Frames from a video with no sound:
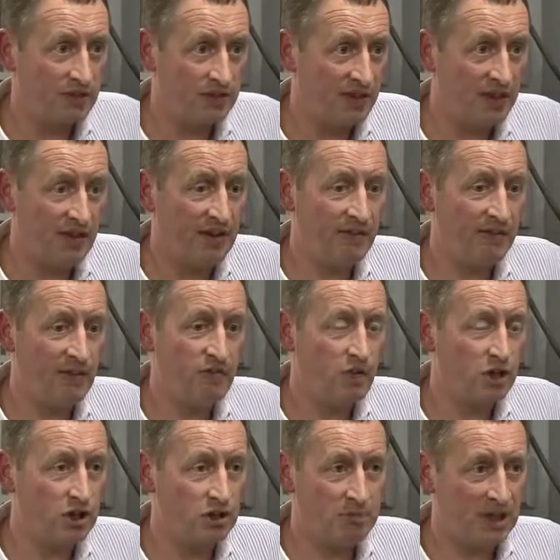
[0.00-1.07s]
So they, if they've
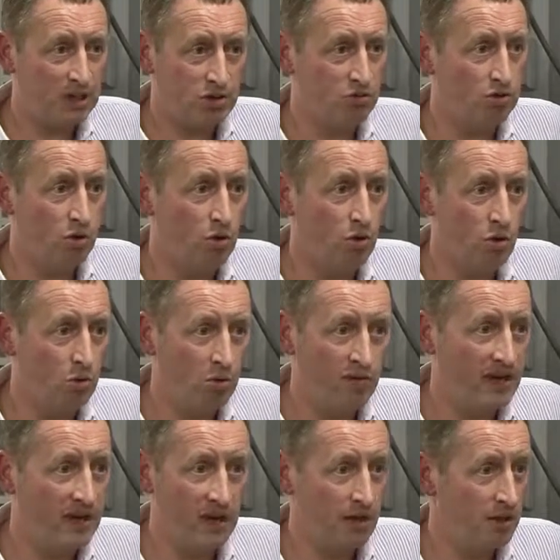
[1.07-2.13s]
got a special door
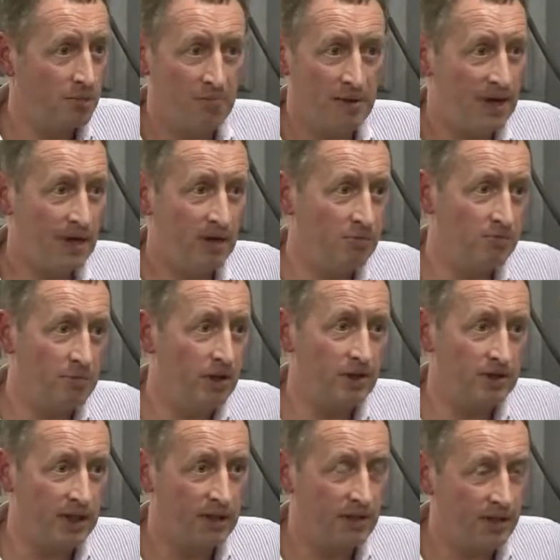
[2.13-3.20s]
within a big
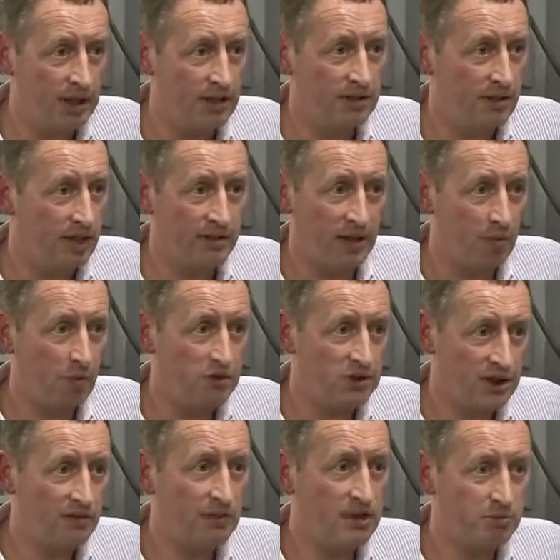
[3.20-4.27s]
building they, and they want
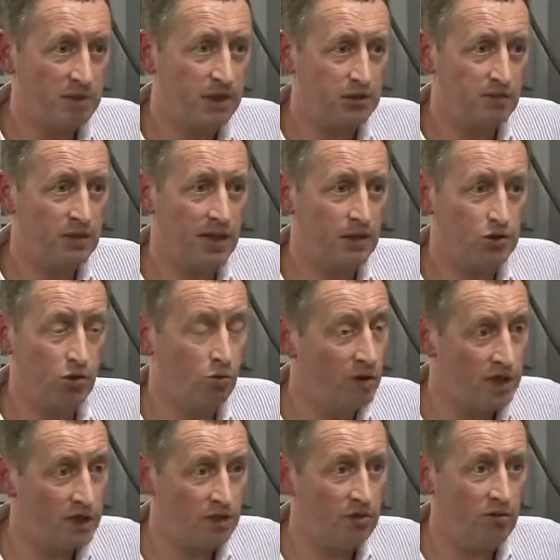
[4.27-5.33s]
something special for that door,
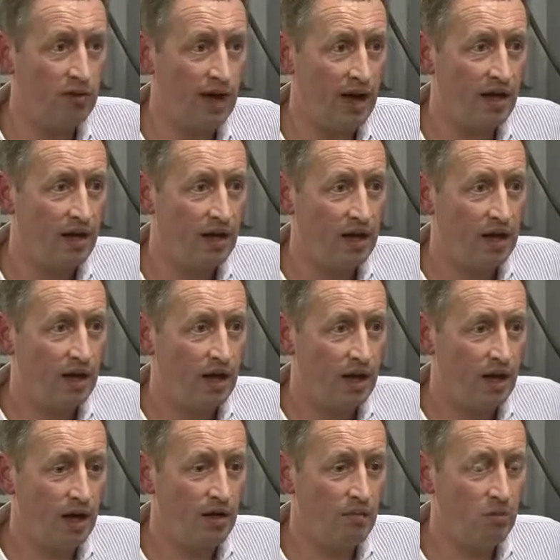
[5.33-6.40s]
we can do that,
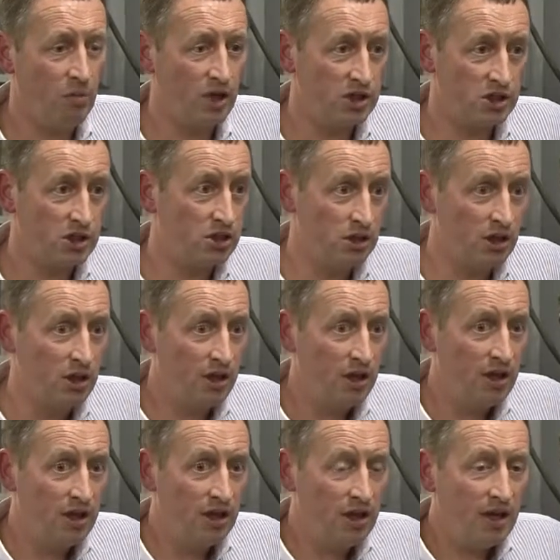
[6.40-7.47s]
um, which
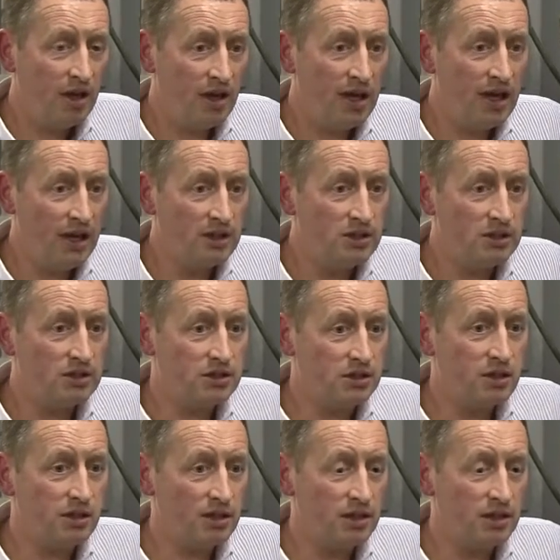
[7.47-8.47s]
is,